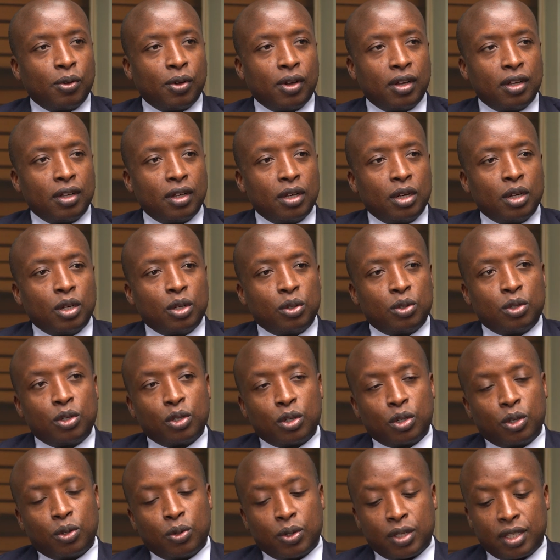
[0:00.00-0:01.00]
your
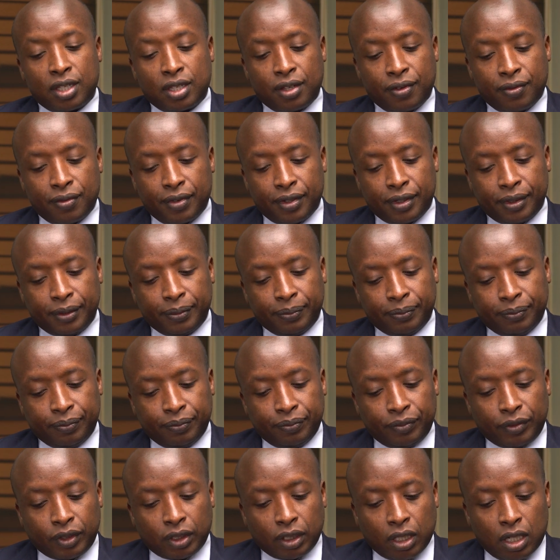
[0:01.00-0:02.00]
CV.
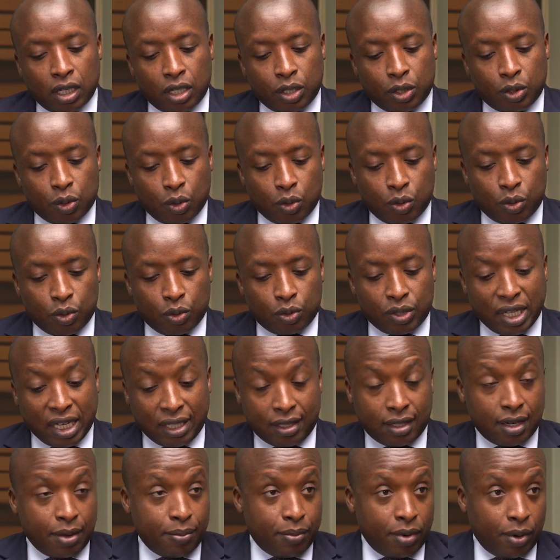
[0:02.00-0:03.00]
So
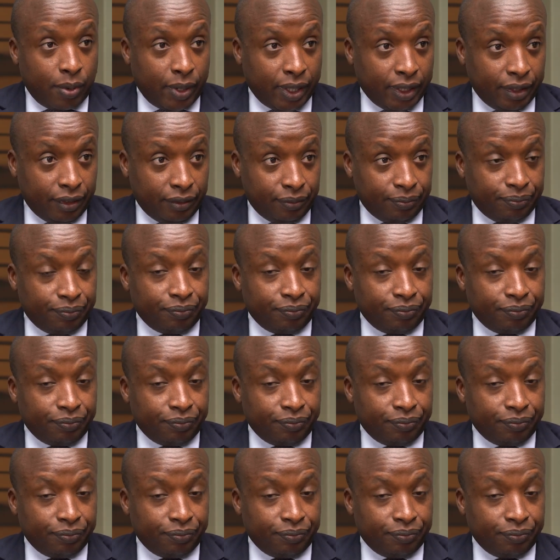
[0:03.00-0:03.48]
that's number 1.